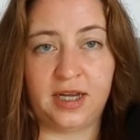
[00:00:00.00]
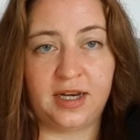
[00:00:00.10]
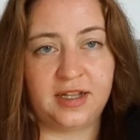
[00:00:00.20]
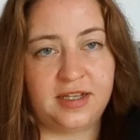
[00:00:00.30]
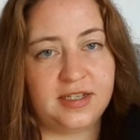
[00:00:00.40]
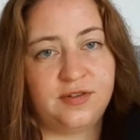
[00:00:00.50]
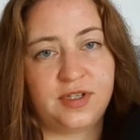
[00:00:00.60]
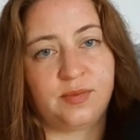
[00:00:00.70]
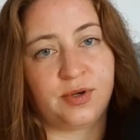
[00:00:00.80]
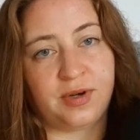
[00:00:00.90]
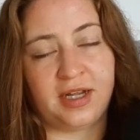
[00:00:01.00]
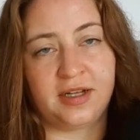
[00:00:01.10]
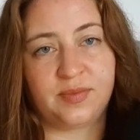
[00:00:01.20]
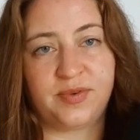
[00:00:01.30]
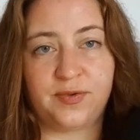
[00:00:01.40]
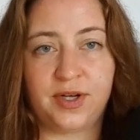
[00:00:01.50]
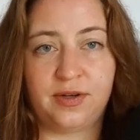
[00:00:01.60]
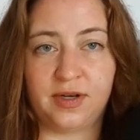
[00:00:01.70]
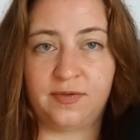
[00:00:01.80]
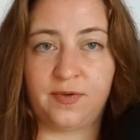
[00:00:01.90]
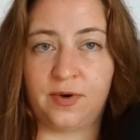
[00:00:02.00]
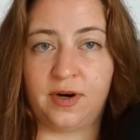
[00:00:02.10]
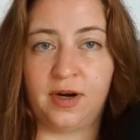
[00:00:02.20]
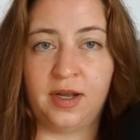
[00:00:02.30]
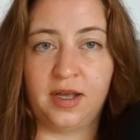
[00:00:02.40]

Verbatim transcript: and at least know some greetings before you look for